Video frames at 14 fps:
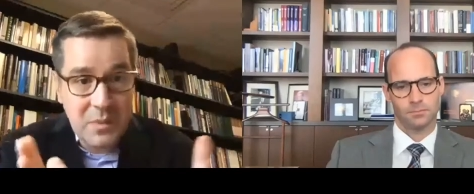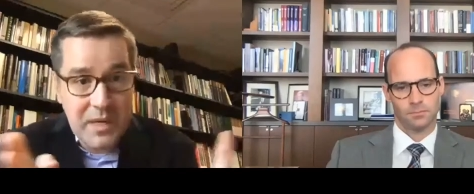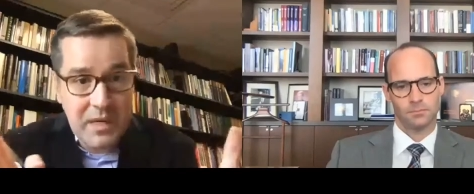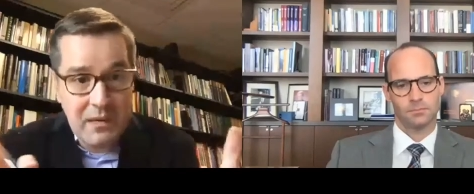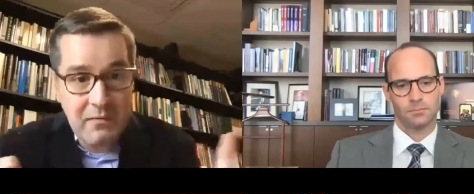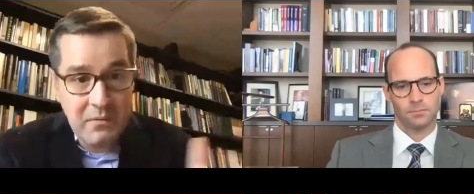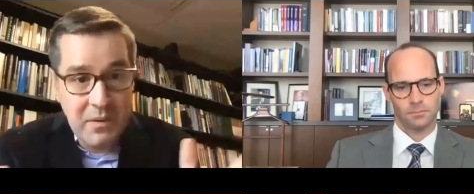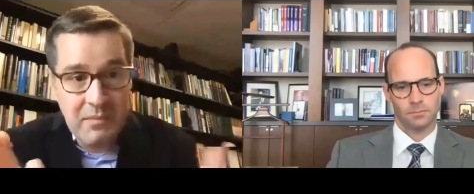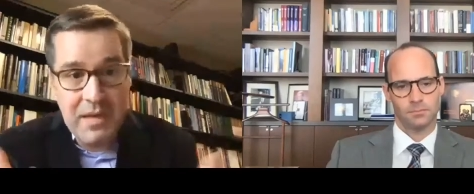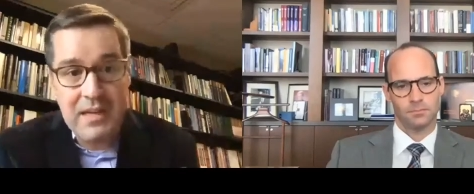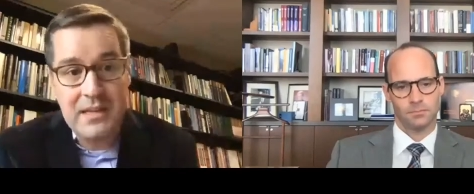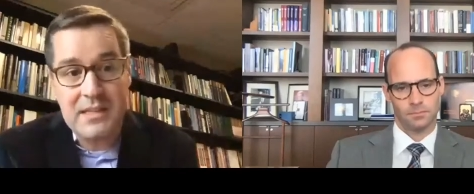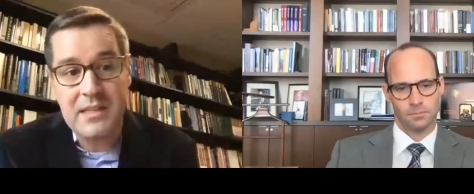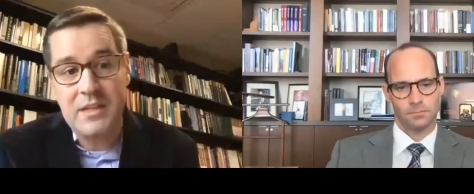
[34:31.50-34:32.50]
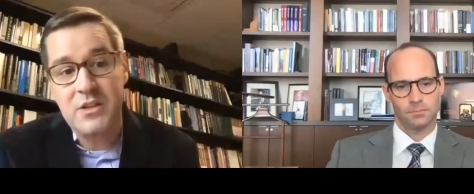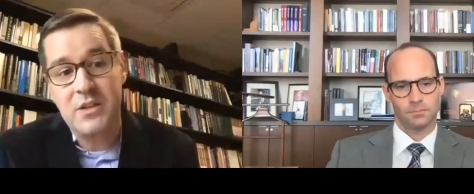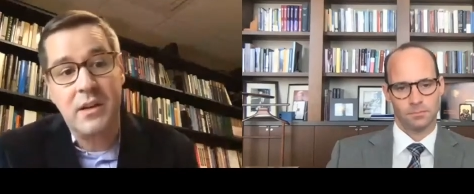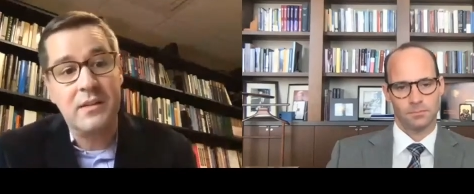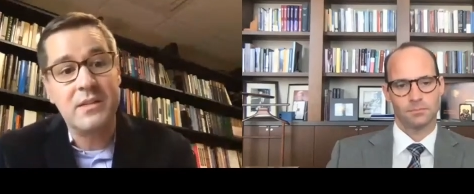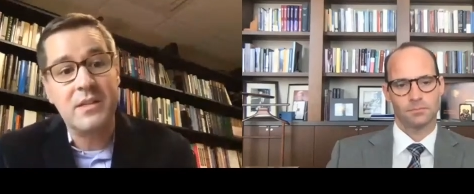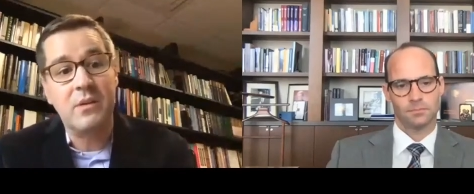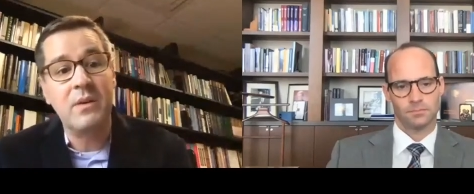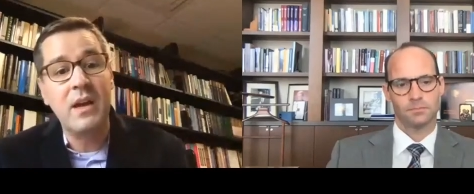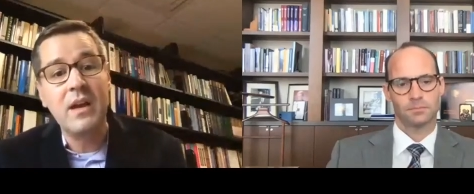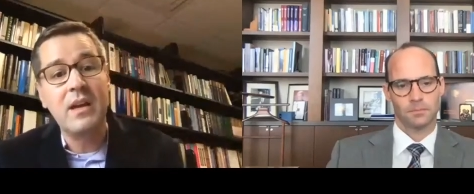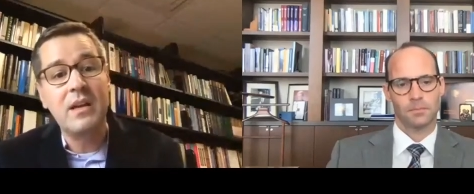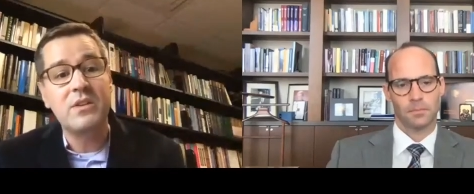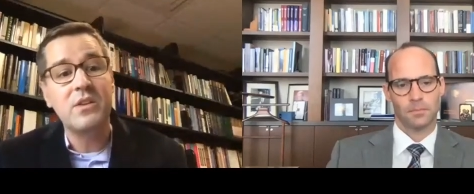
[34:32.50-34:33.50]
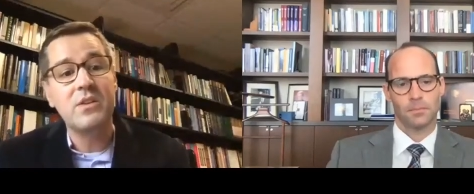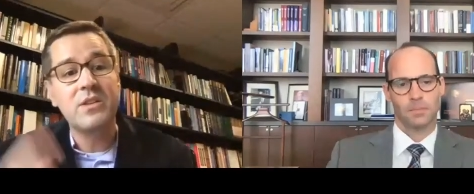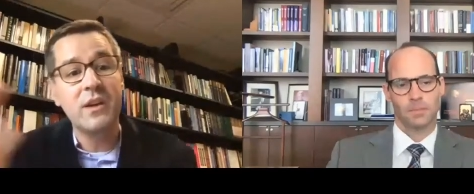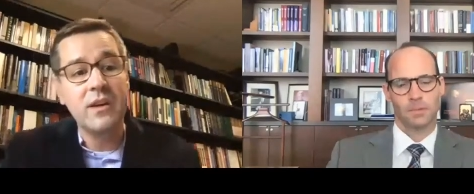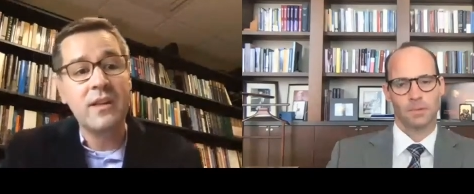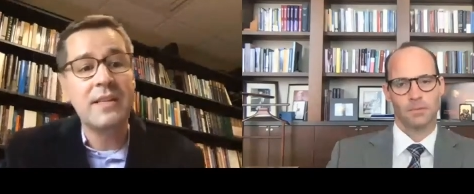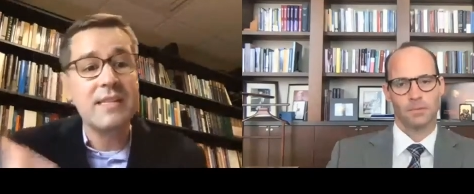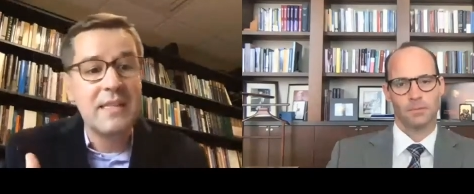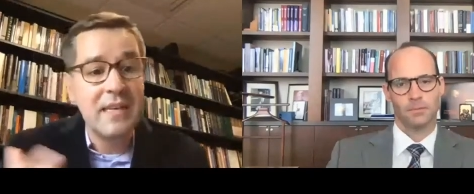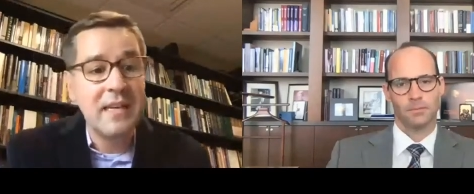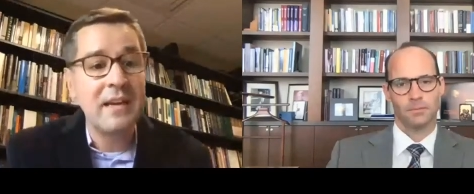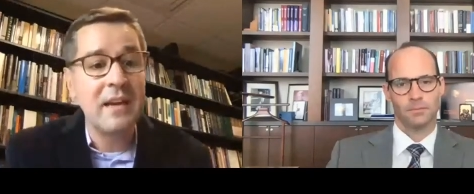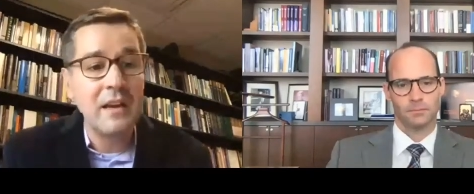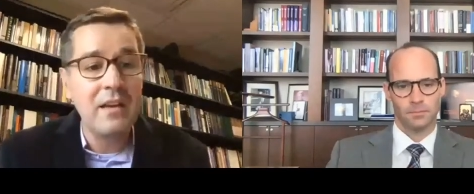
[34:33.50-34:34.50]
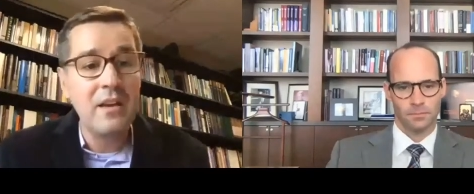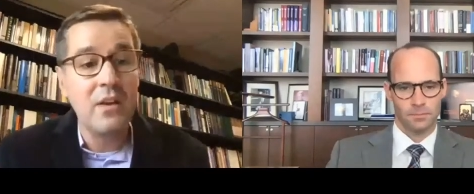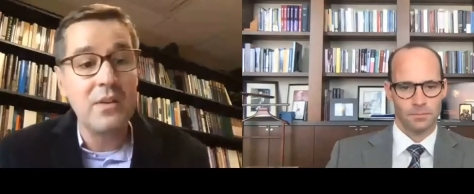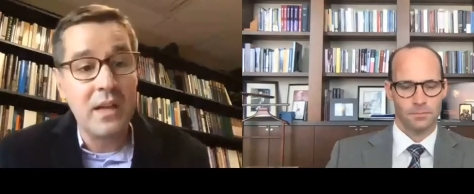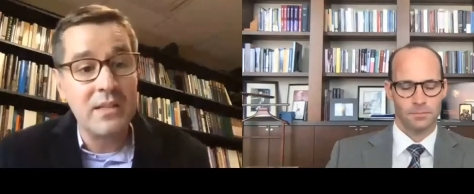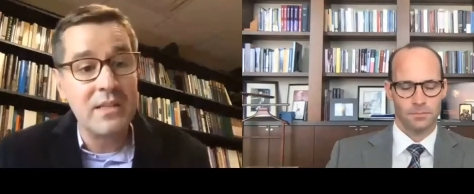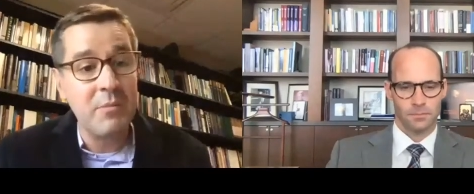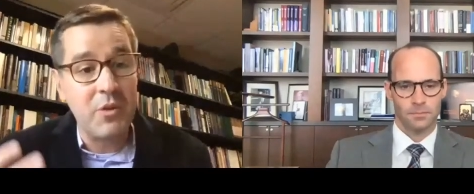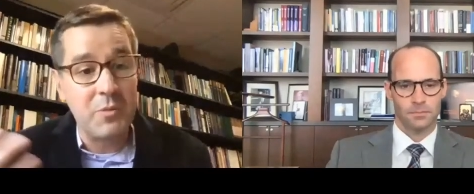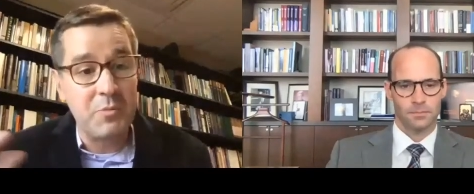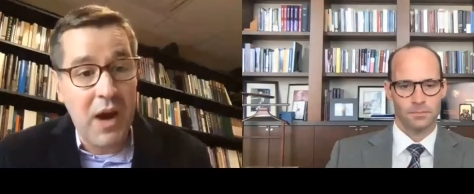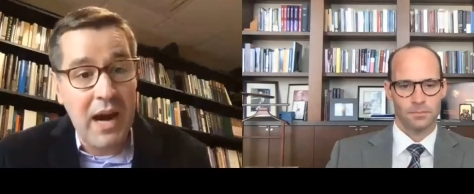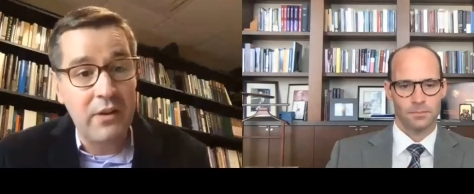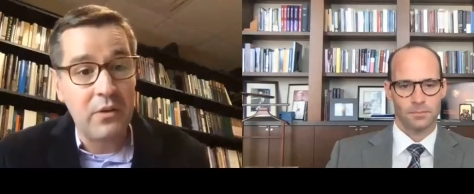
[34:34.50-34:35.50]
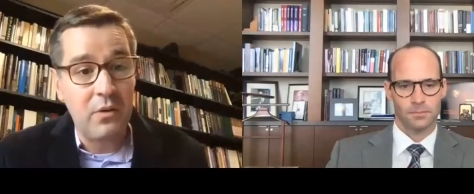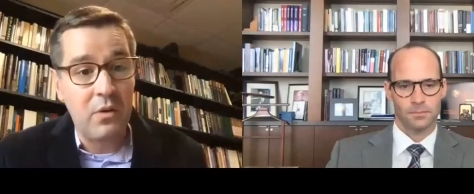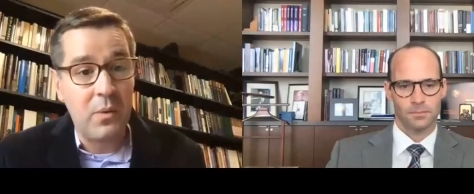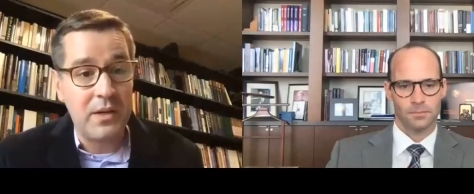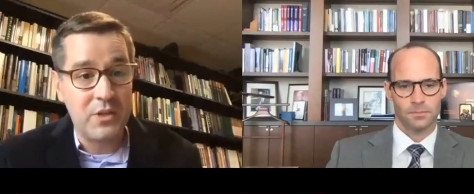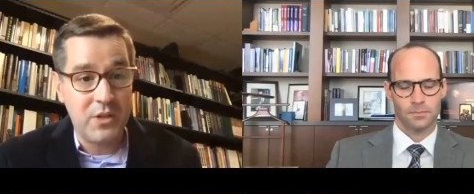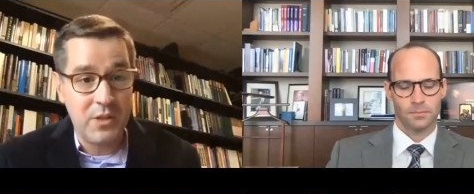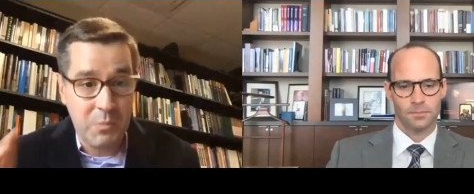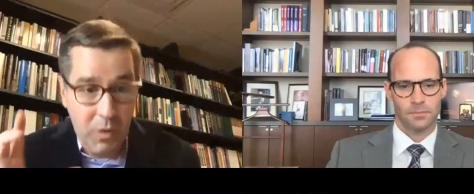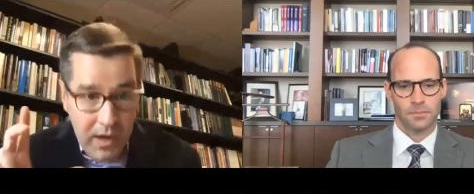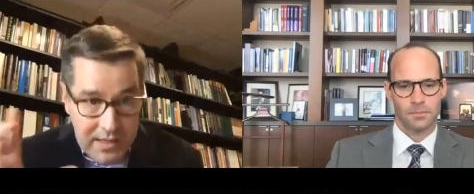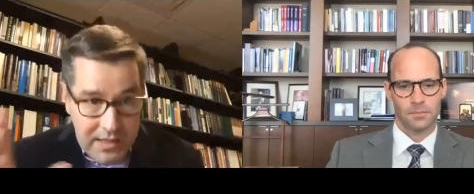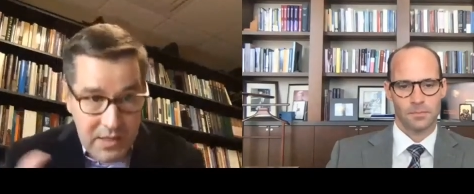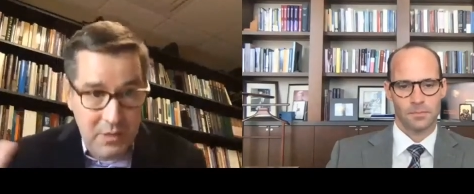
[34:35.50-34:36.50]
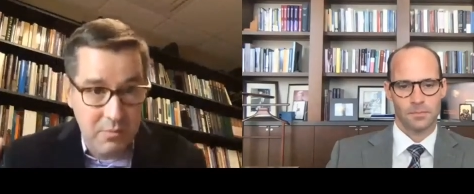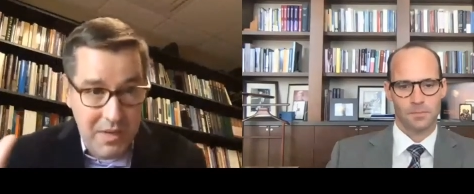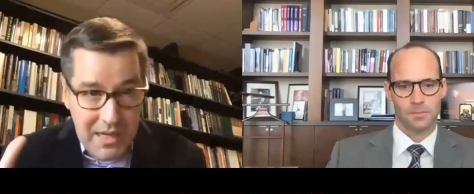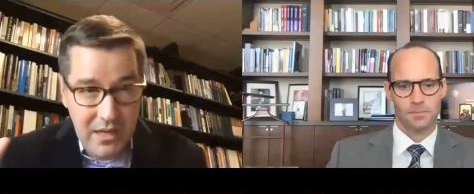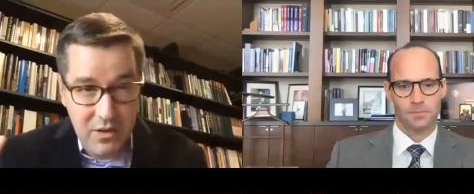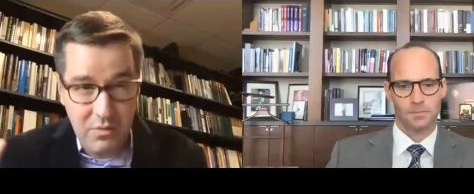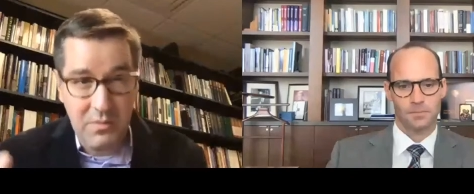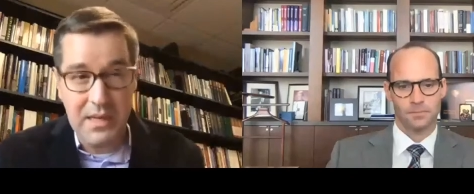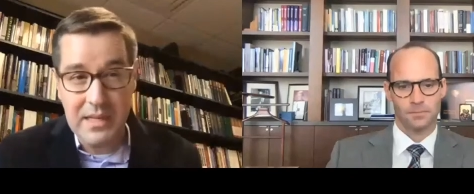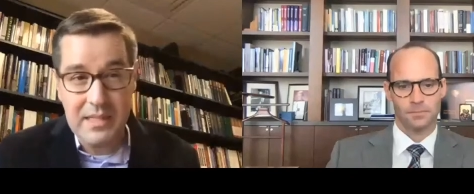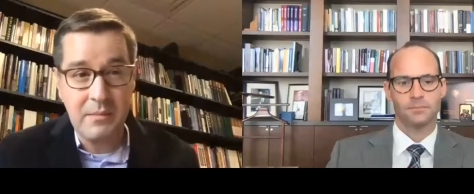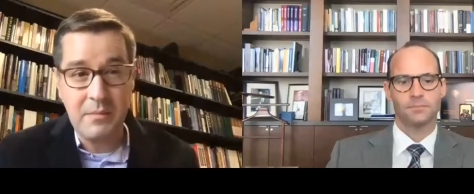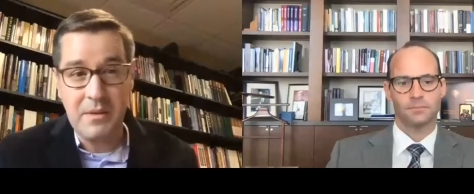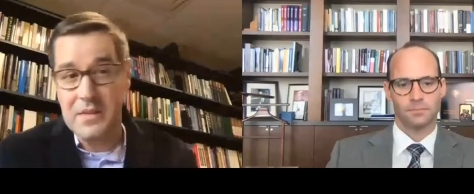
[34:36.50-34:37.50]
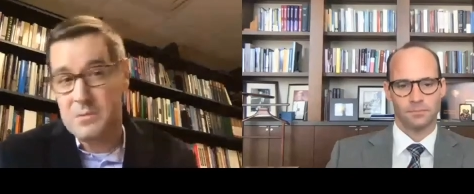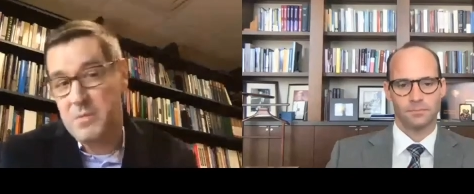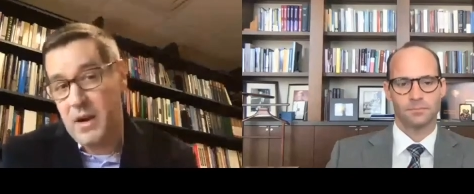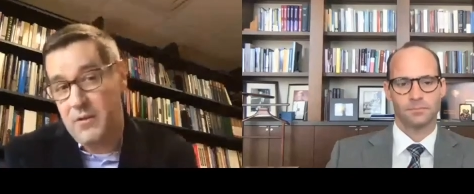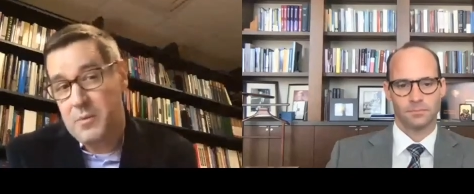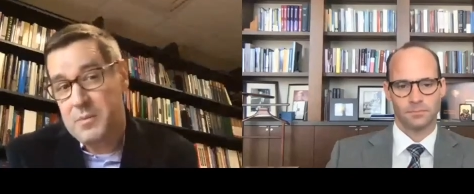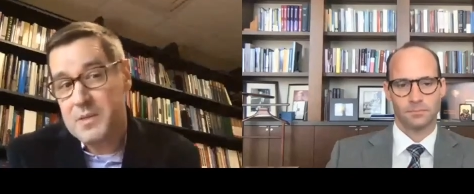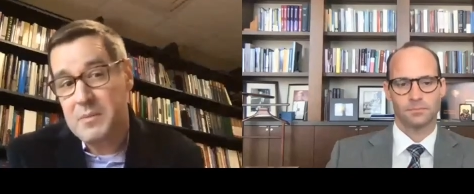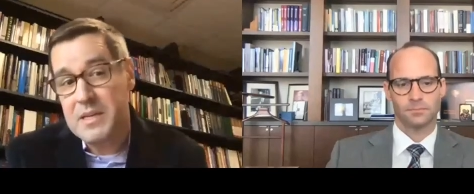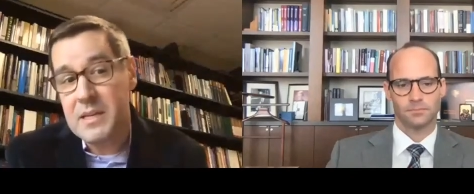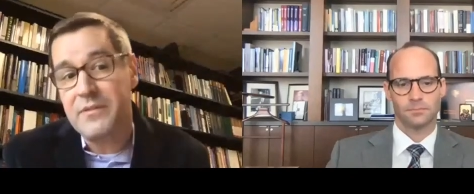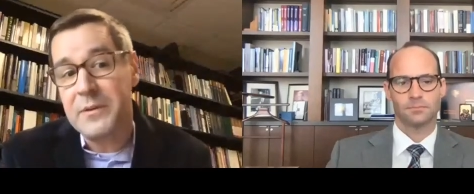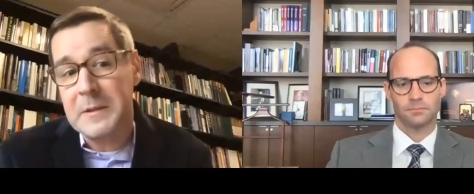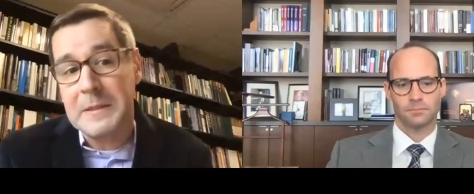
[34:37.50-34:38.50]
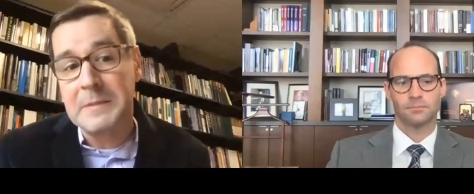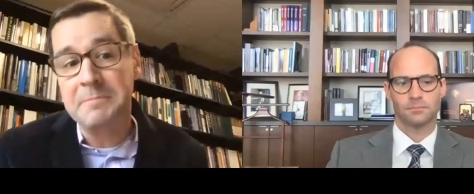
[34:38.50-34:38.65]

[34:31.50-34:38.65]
Speaker 1: can we can make a distinction on so so you're starting to see you know on some of those practical questions protestants are beginning to read some of these proverbs a bit differently